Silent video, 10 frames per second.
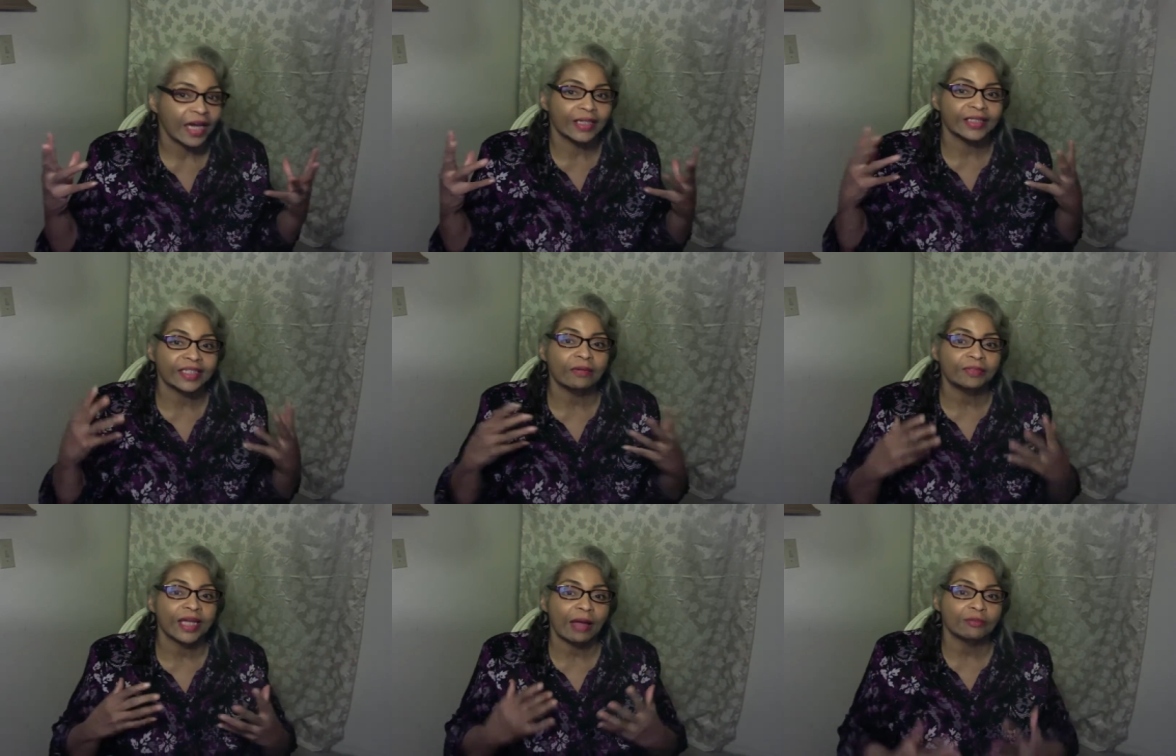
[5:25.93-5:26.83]
And
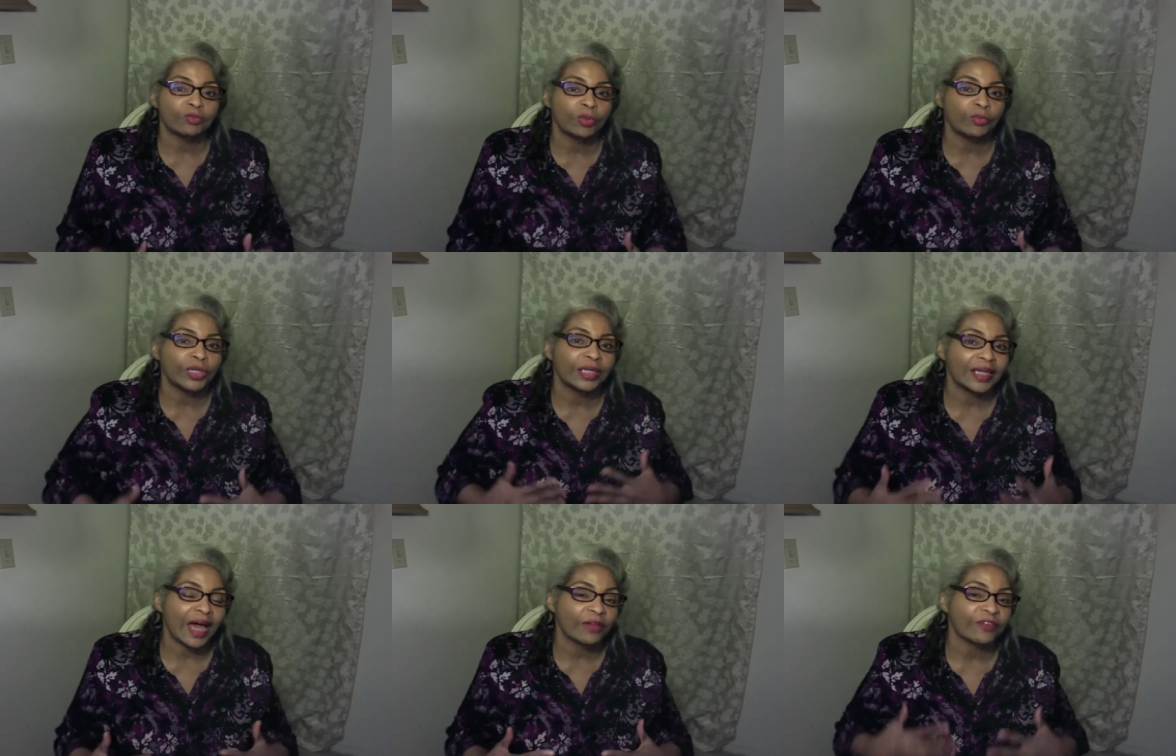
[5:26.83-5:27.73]
sometimes when we
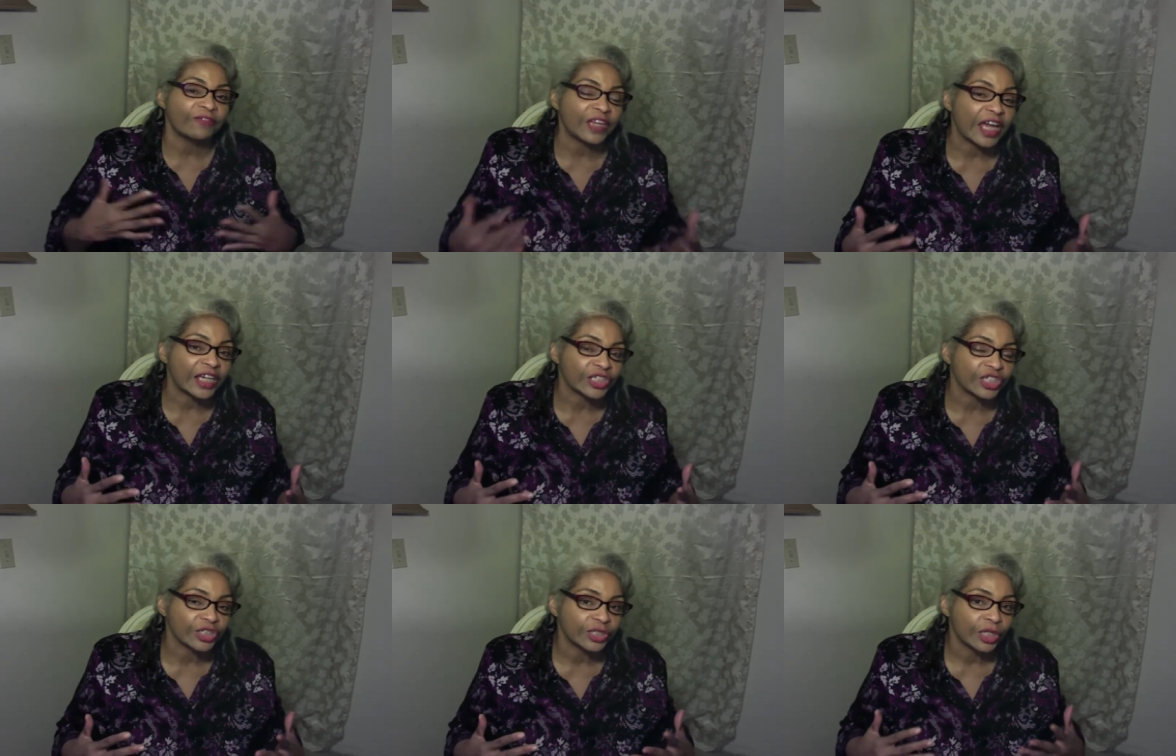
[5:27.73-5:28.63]
allow the
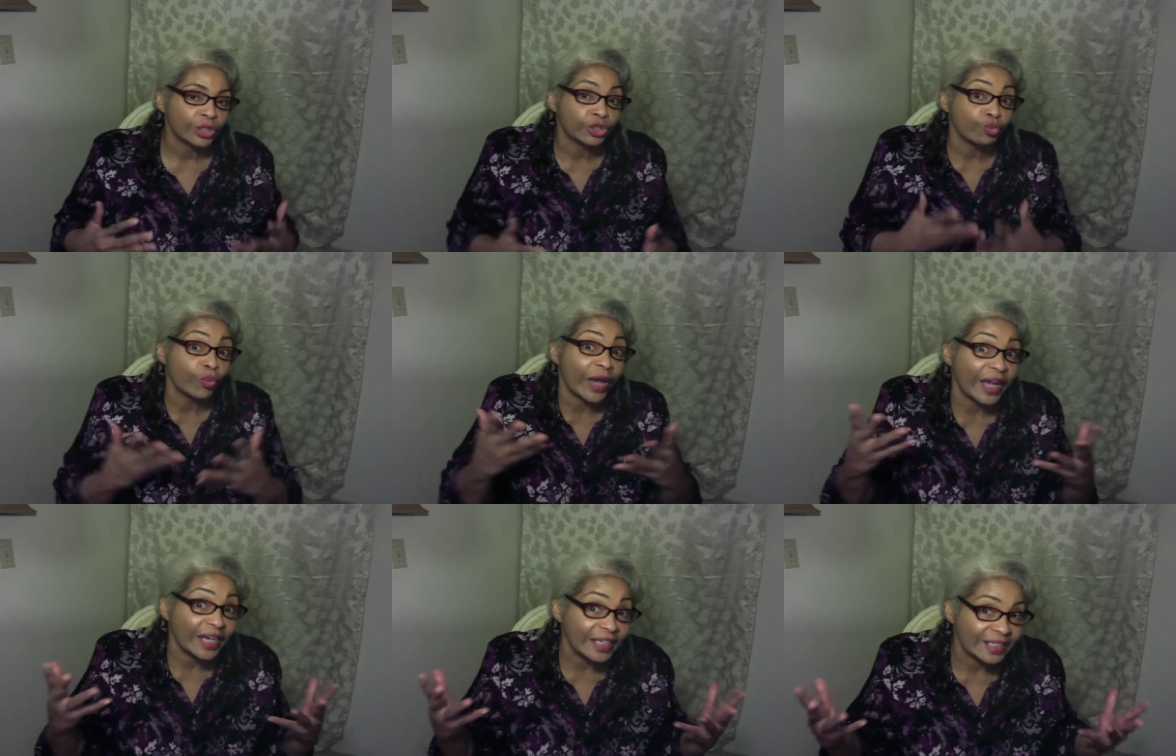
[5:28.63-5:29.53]
flesh to
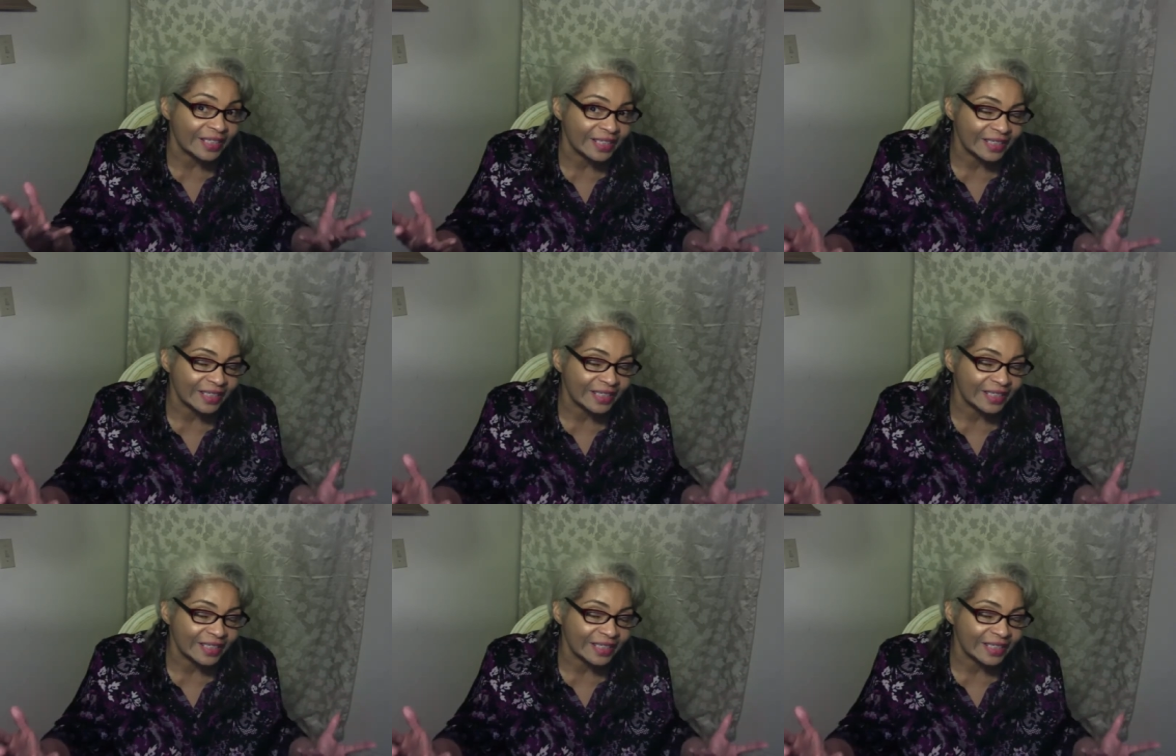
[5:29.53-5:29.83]
reign,